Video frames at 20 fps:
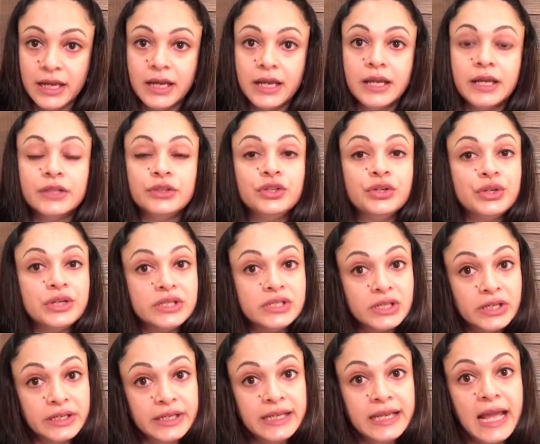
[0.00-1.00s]
The
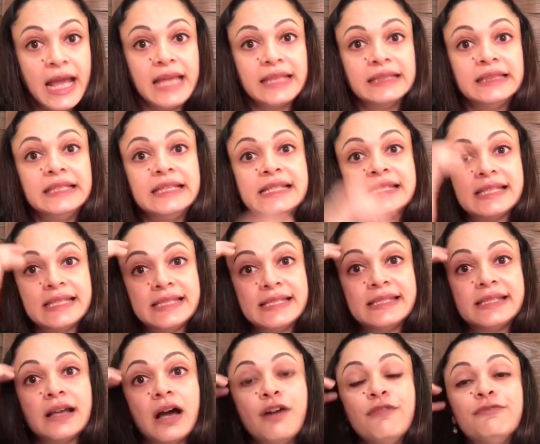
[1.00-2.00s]
returning athletes and
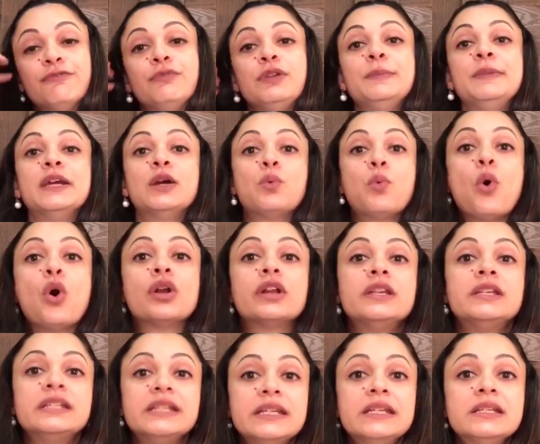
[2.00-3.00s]
staff will be
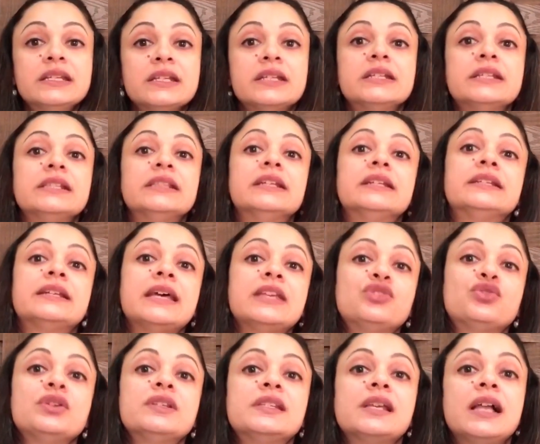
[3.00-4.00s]
quarantined till the
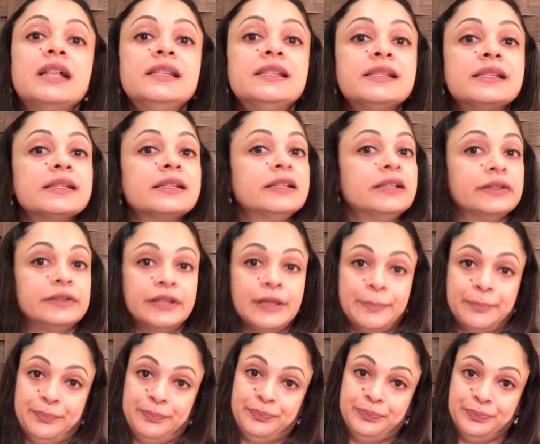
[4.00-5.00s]
test results clear
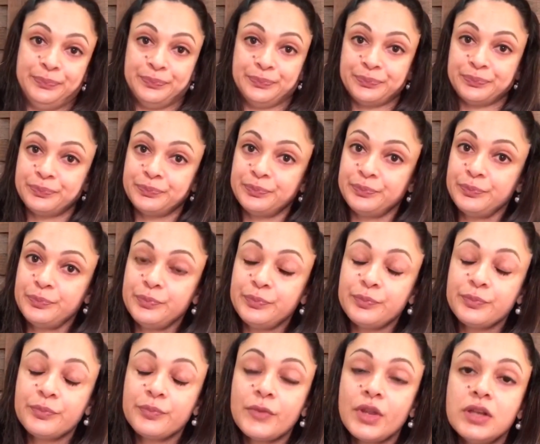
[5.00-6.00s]
them.
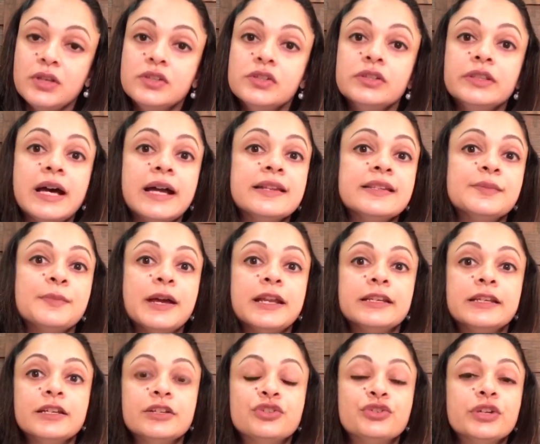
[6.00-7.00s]
So that is
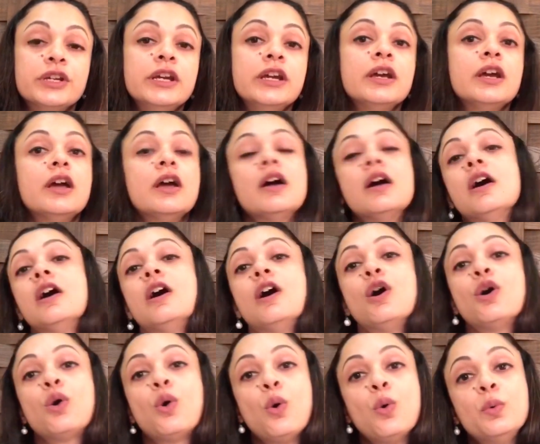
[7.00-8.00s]
mandatory.
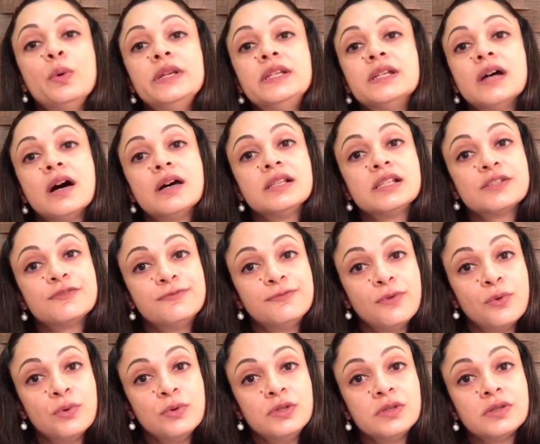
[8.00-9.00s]
A COVID task
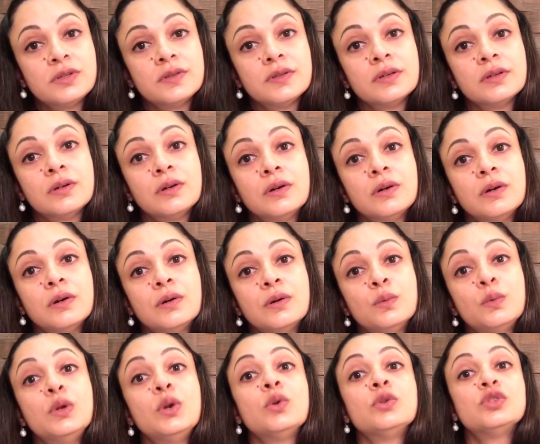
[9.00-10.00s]
force
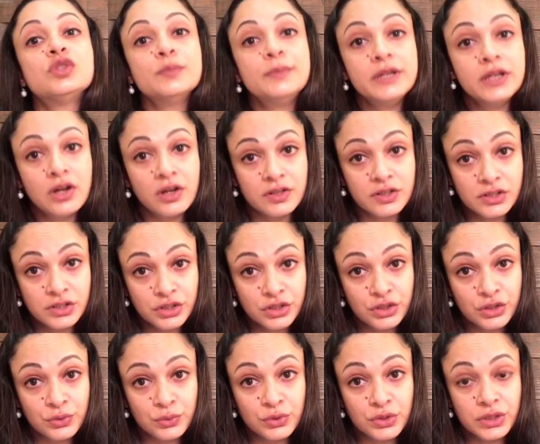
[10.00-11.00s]
will also be
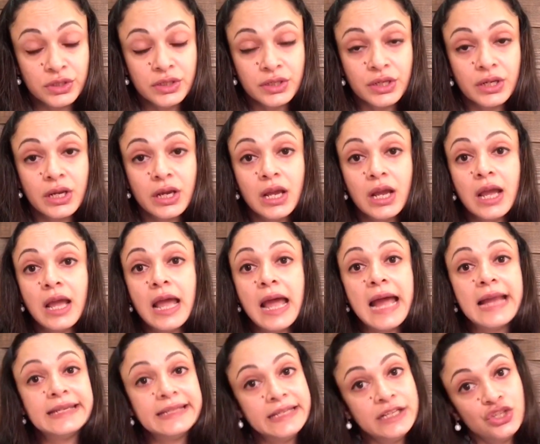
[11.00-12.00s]
constituted
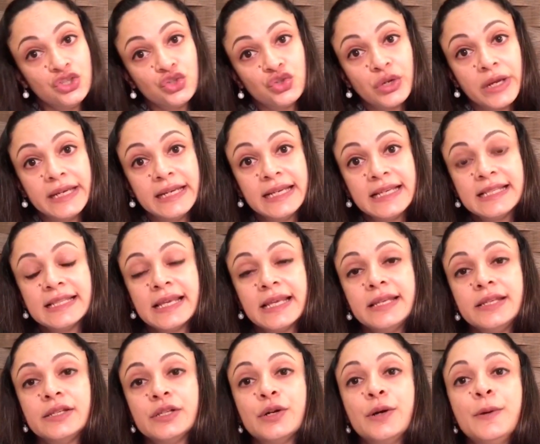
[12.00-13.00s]
at each training
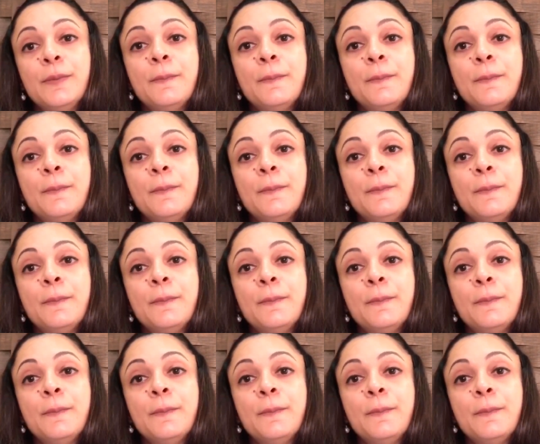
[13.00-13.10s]
center